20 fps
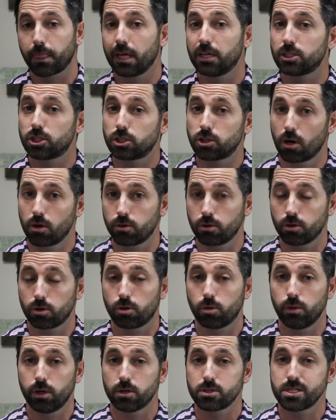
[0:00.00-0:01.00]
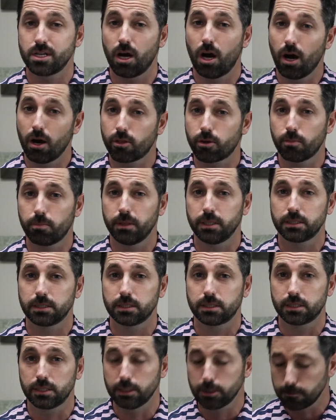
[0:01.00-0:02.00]
start their careers in other
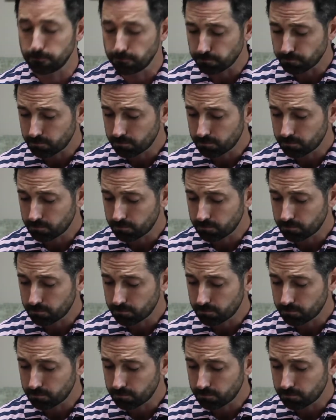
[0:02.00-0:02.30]
businesses